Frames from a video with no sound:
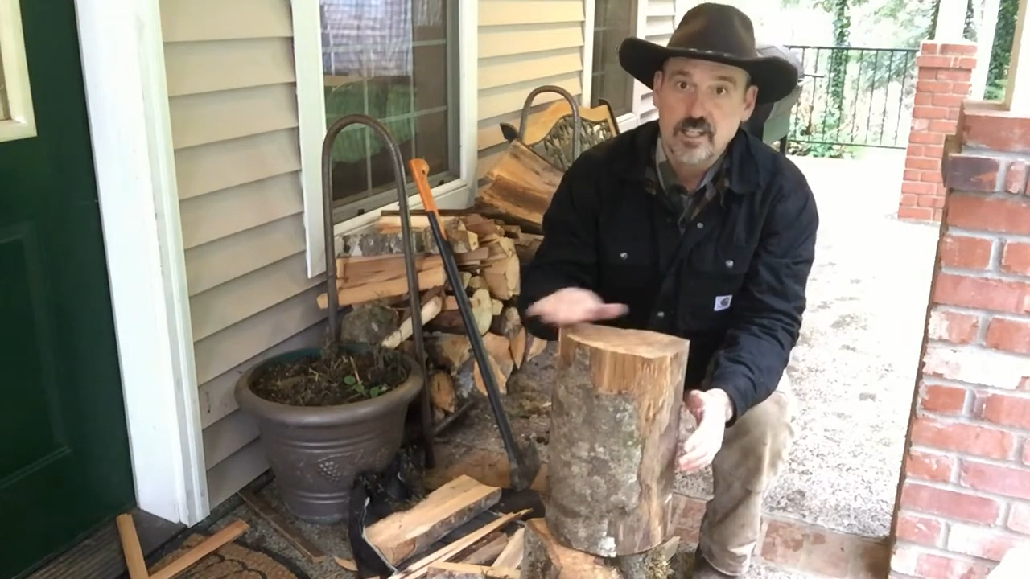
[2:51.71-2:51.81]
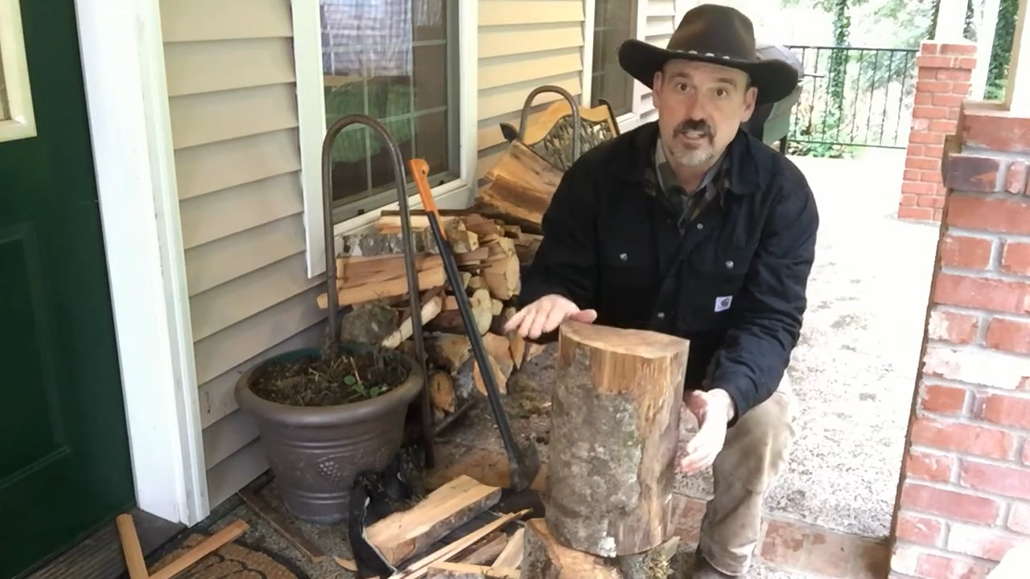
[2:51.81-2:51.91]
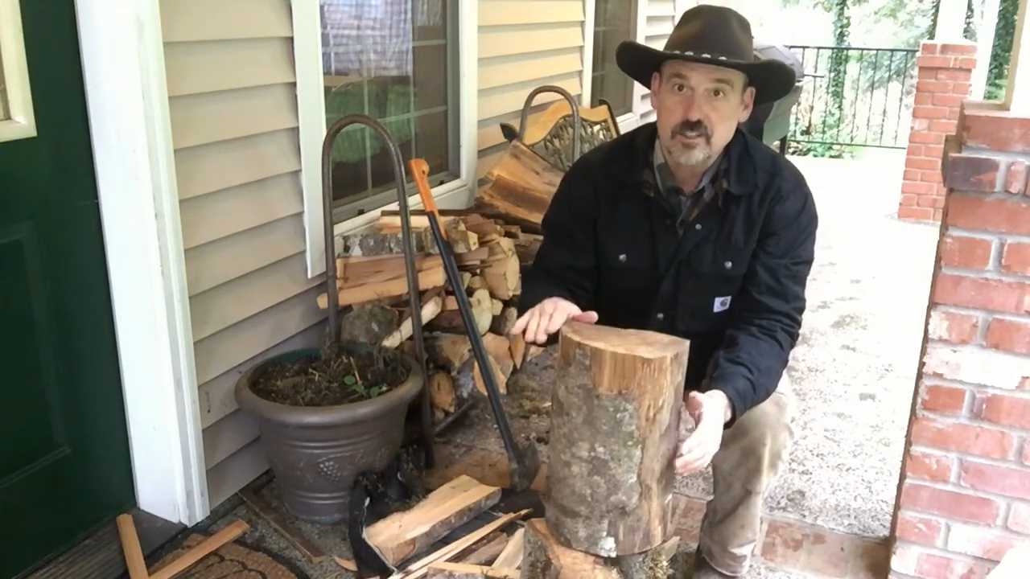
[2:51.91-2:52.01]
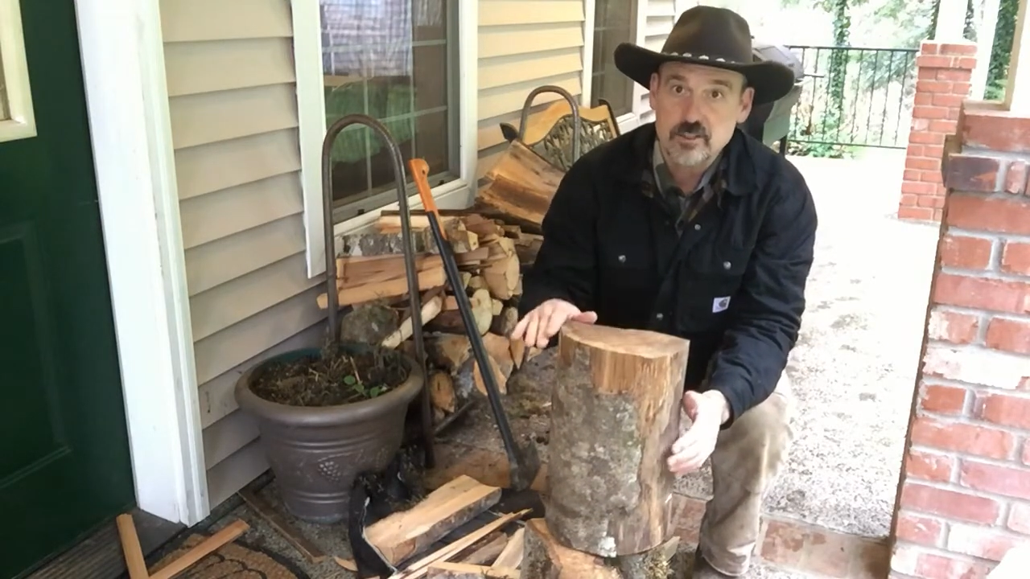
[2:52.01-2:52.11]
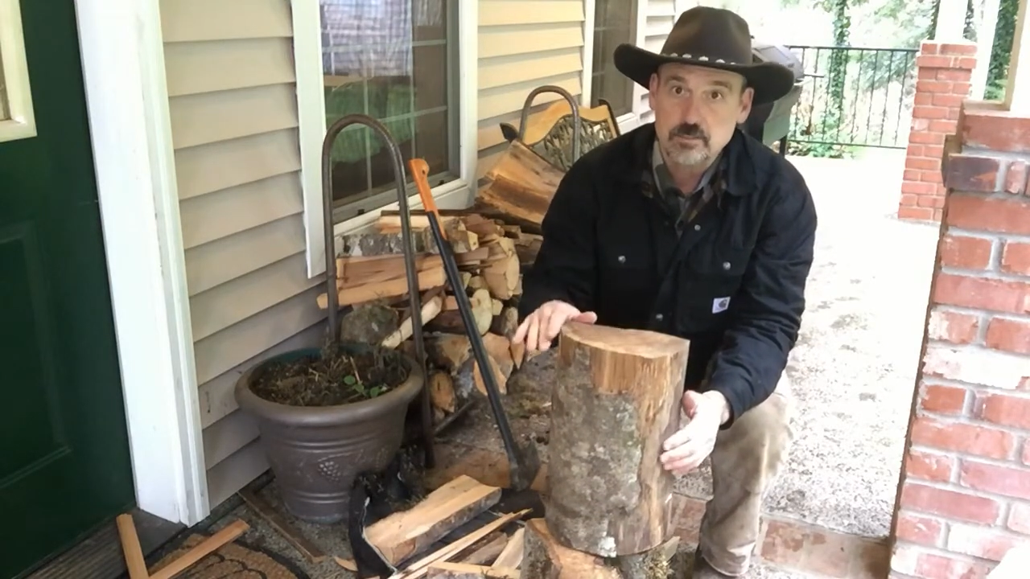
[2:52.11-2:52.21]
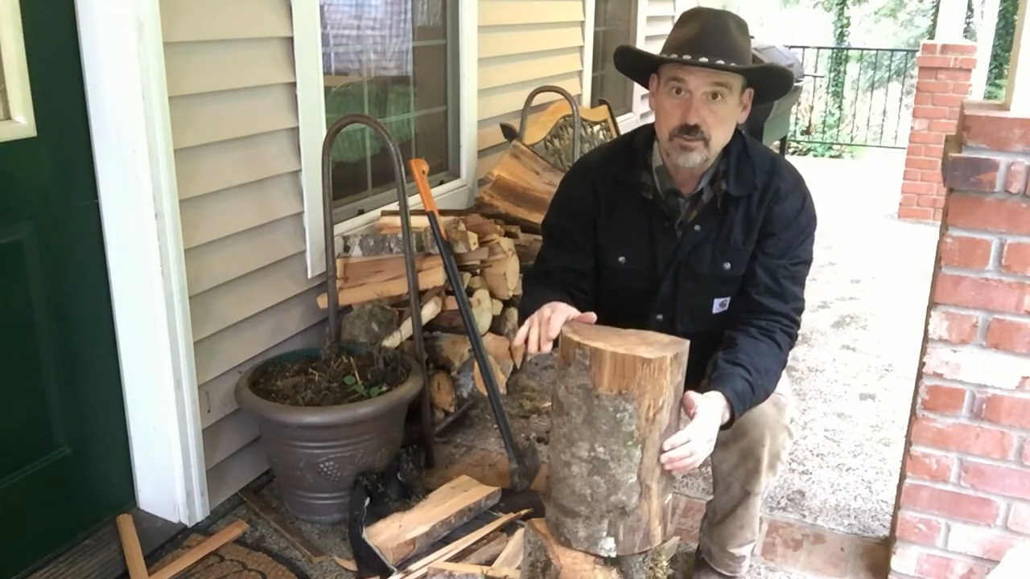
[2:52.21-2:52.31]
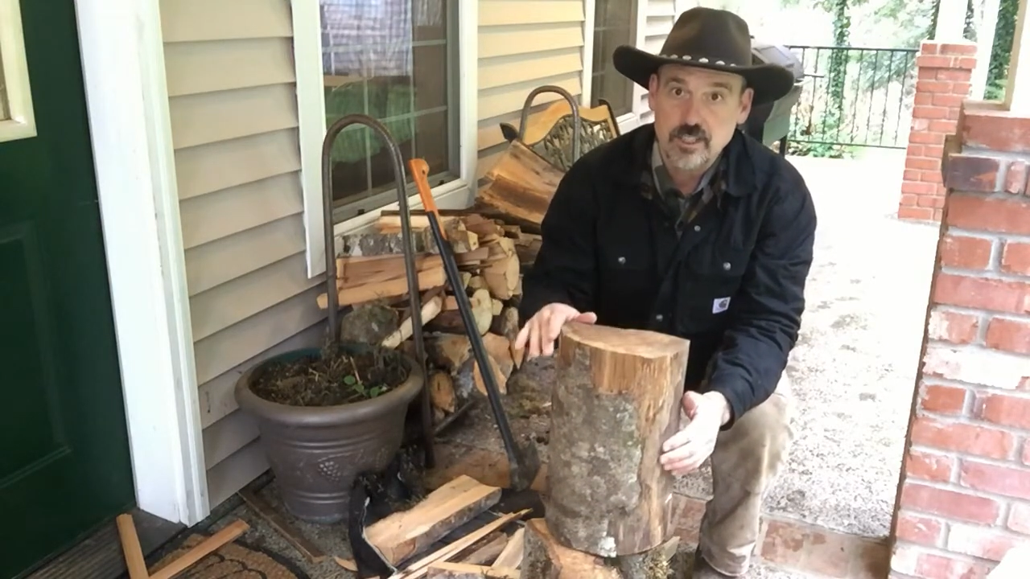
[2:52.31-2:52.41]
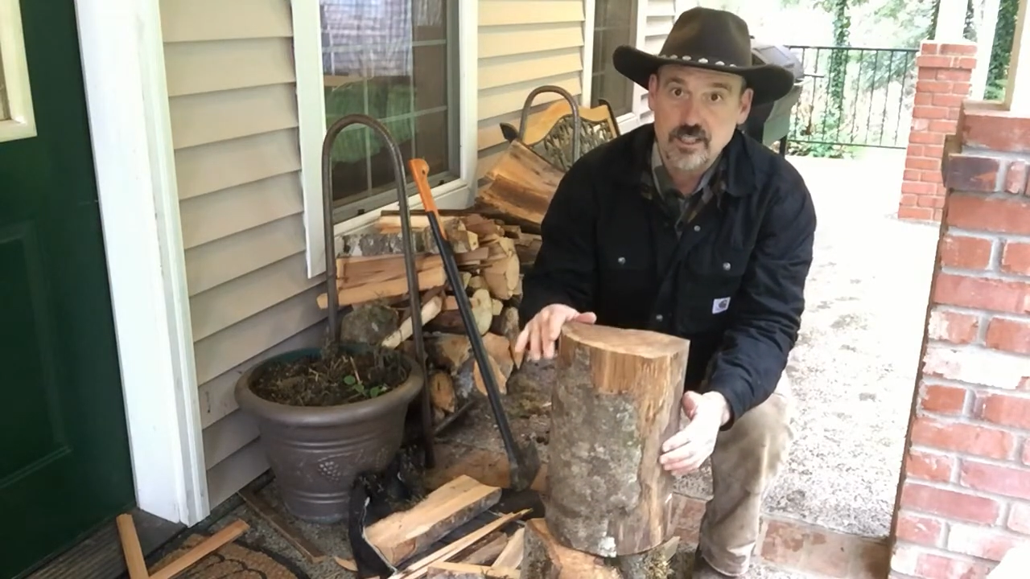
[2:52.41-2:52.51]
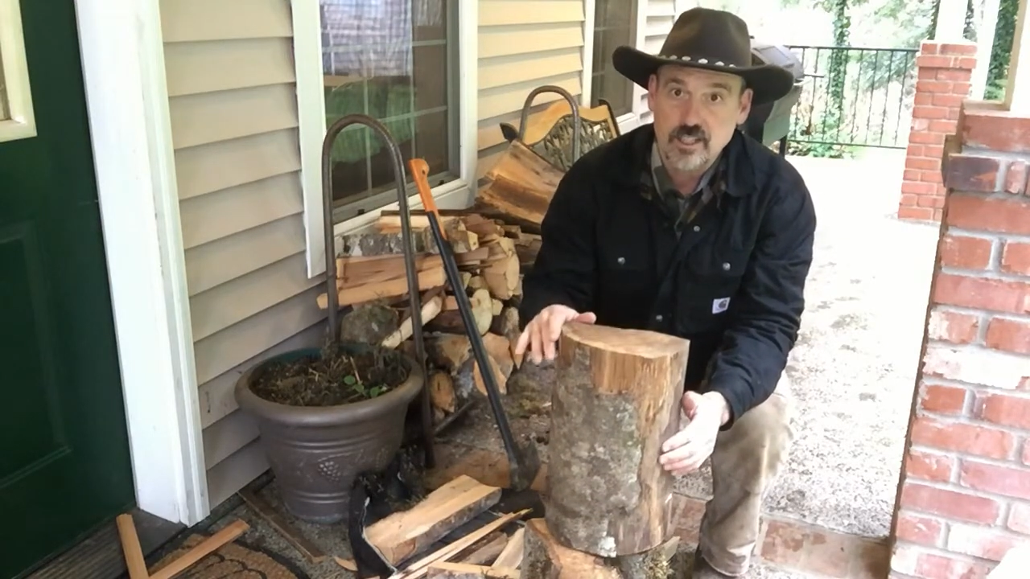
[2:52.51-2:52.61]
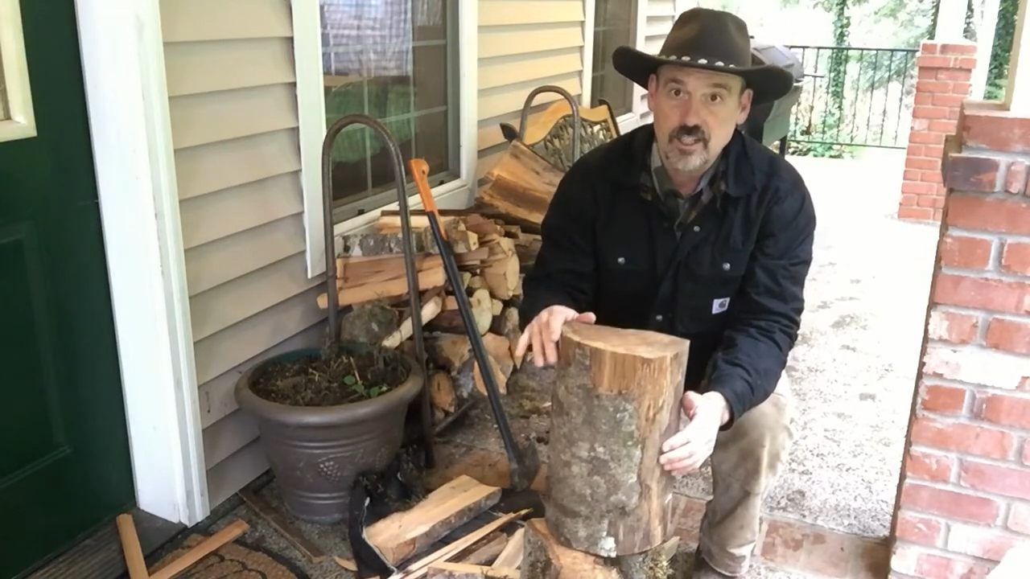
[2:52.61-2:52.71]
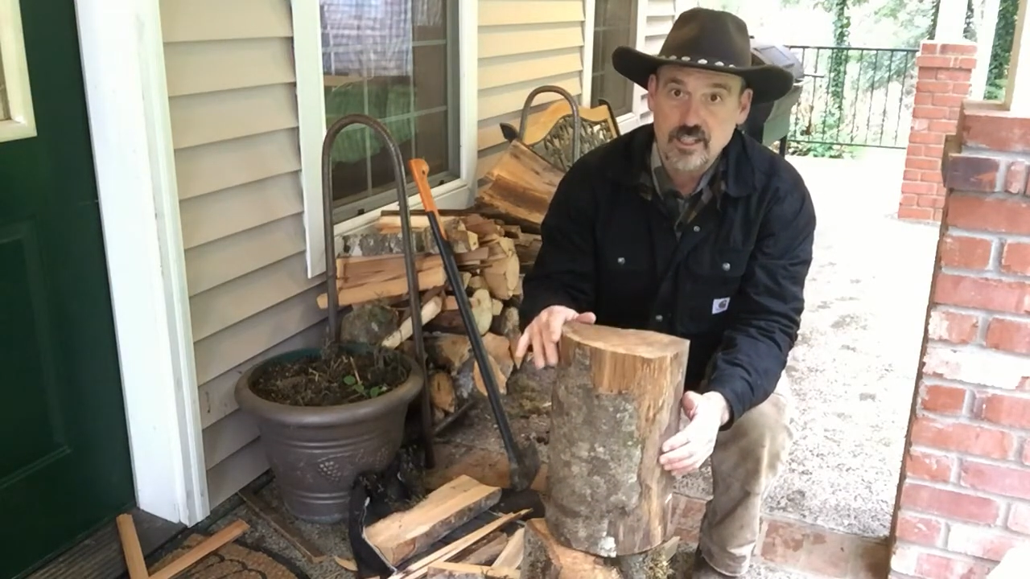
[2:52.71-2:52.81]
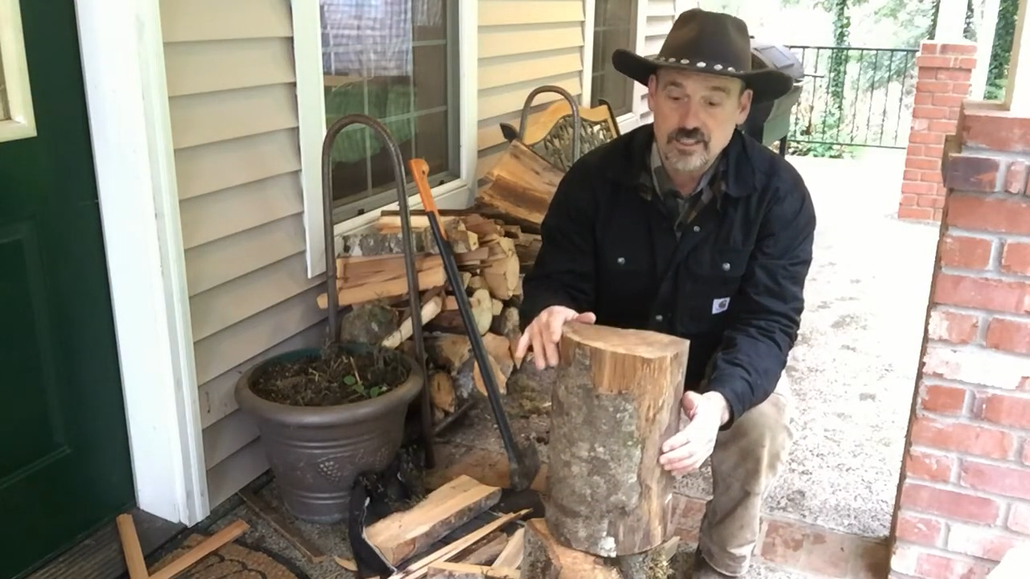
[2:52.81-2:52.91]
It'll split a lot